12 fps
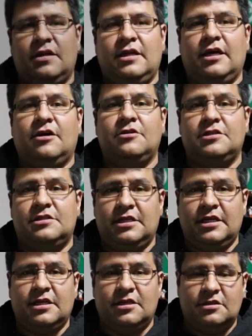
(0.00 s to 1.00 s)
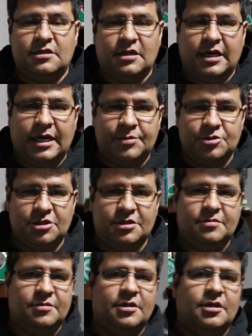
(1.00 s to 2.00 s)
Now, the second
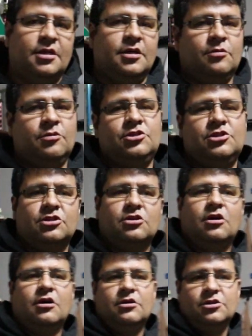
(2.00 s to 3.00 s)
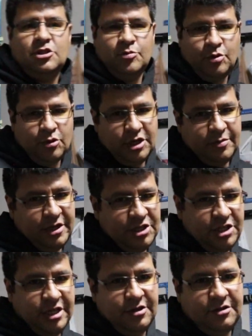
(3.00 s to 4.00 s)
option, which is called Supporting My
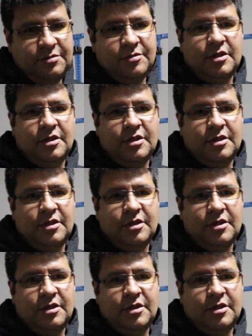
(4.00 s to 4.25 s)
Channel,